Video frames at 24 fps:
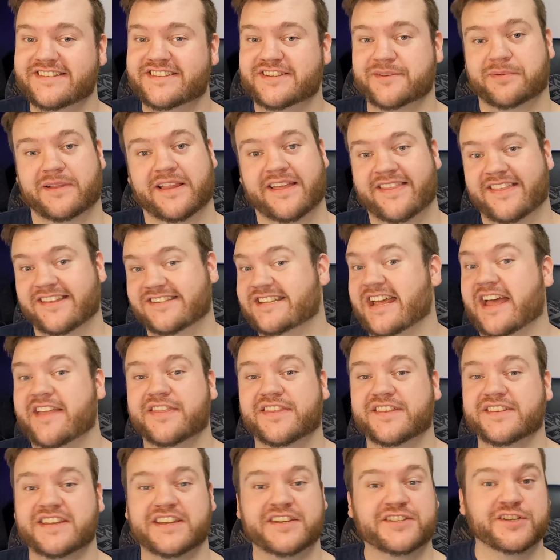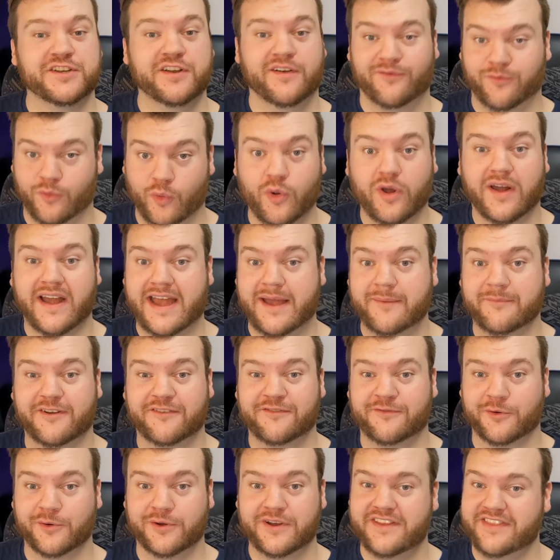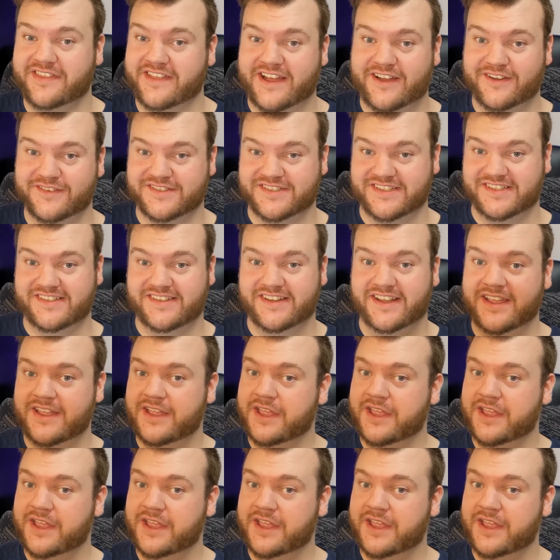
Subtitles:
to play the 10th edition of Warhammer 40,000.